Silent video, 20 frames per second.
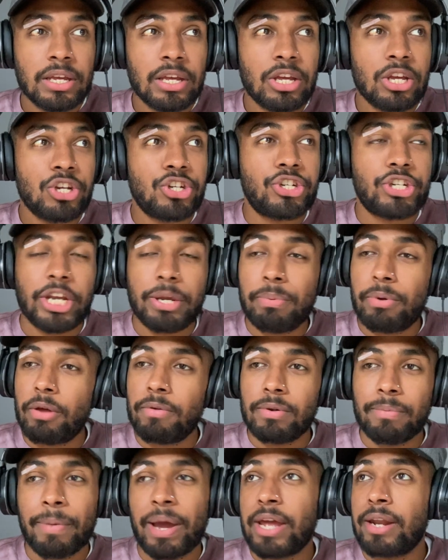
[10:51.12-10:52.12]
she would
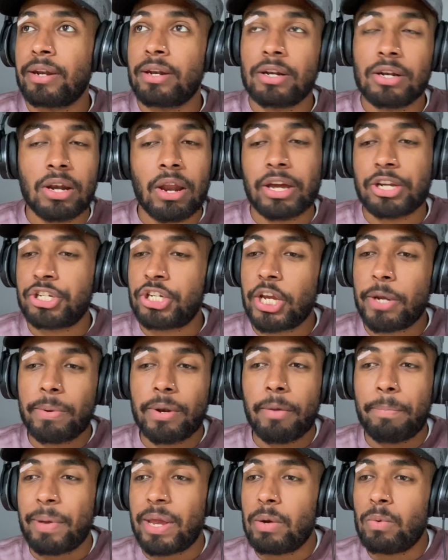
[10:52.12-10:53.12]

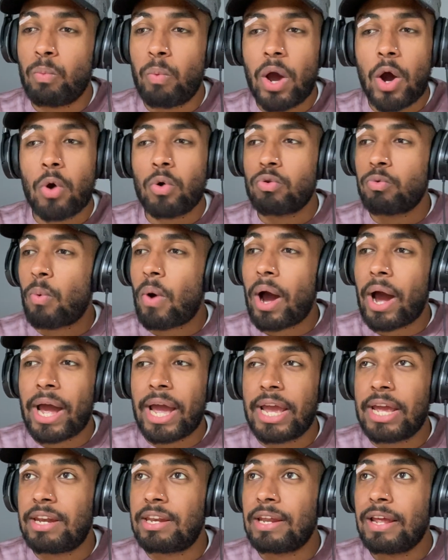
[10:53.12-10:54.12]
have been
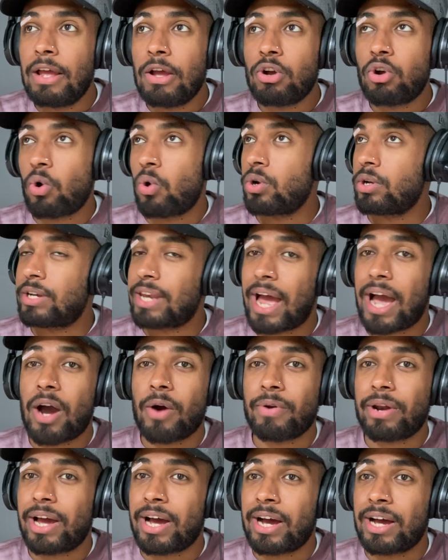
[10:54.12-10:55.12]
worldwide, gone
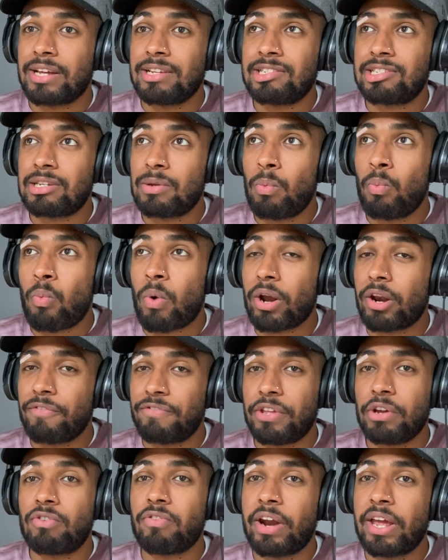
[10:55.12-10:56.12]
down as one of
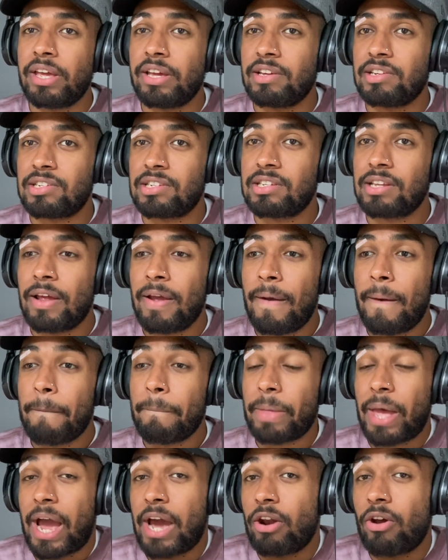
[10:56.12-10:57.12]
the greatest.
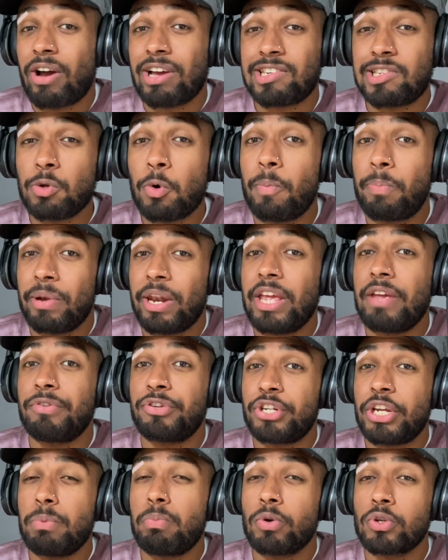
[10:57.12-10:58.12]
And I still believe
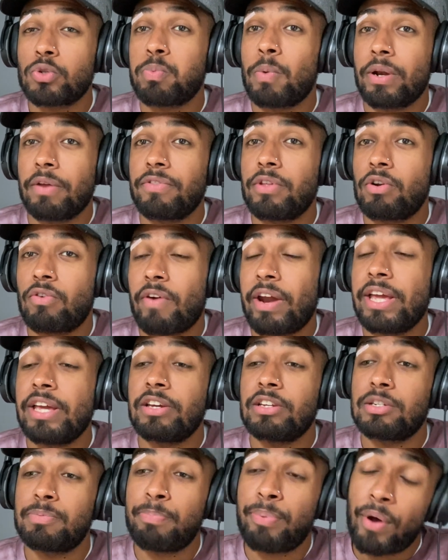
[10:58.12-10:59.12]
she was one of the
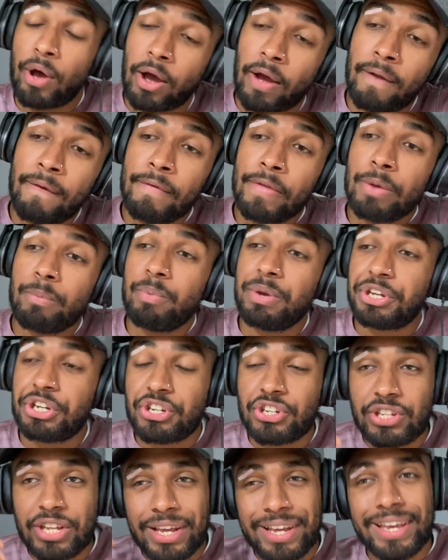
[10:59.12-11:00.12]
greatest, but we
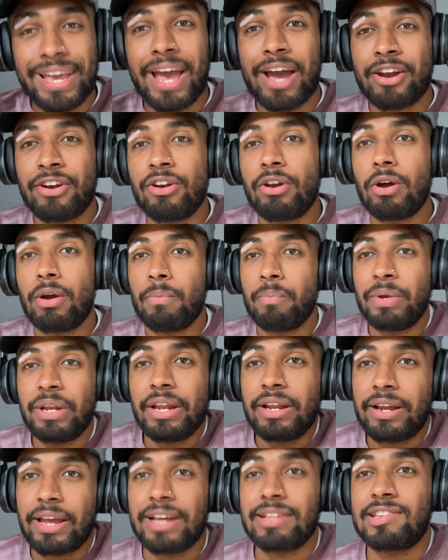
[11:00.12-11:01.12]
just didn't
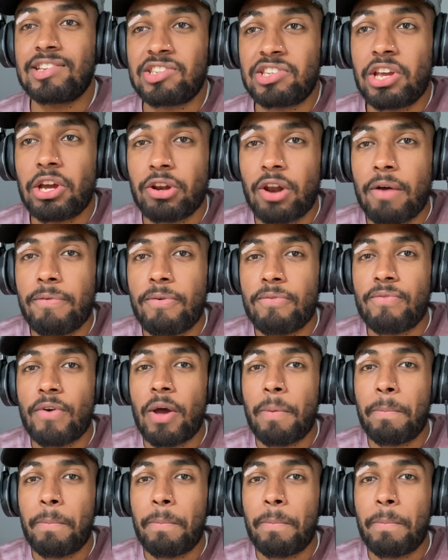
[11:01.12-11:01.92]
get to see enough of her